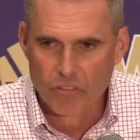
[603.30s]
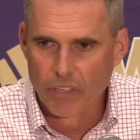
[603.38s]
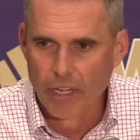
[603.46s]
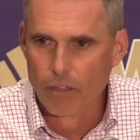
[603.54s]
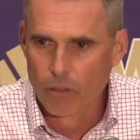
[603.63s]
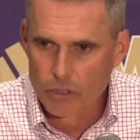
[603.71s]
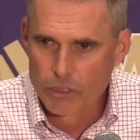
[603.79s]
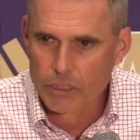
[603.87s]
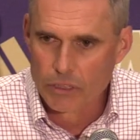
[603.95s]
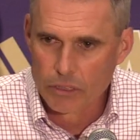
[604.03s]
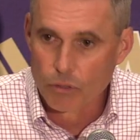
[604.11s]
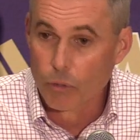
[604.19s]
scale. Our
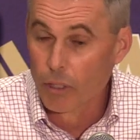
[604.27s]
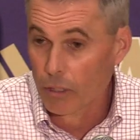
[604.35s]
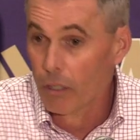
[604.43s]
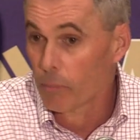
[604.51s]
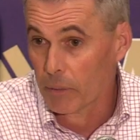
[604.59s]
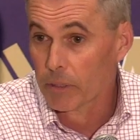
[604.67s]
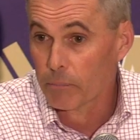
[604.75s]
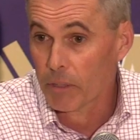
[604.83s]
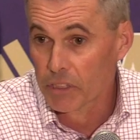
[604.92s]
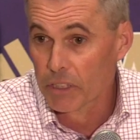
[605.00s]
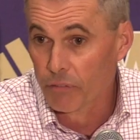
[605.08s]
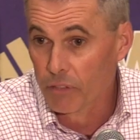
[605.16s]
season is quite long, but it's
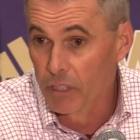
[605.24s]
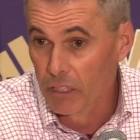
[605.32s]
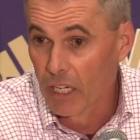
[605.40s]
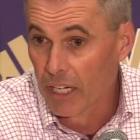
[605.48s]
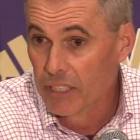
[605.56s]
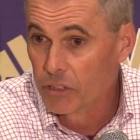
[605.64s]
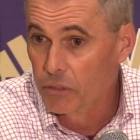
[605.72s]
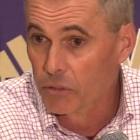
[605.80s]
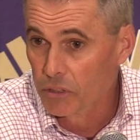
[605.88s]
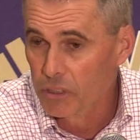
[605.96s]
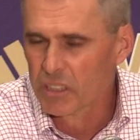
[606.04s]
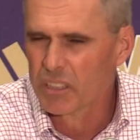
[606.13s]
much different than the high
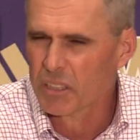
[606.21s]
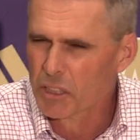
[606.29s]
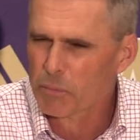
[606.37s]
school seasons.